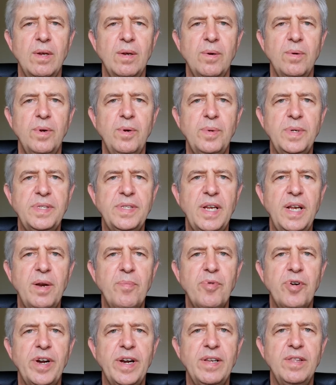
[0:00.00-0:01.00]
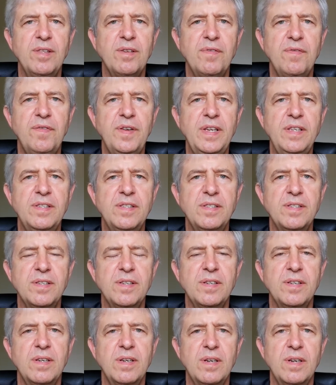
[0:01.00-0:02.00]
when we celebrate the Feast
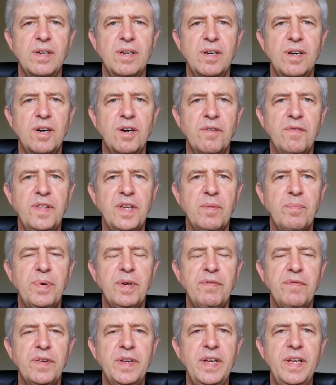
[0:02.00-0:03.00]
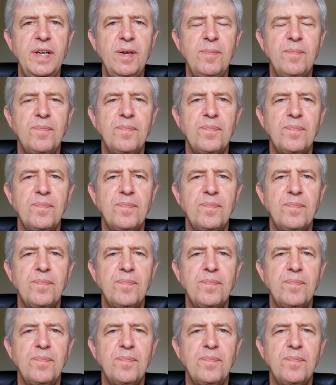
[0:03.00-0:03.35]
of the Epiphany.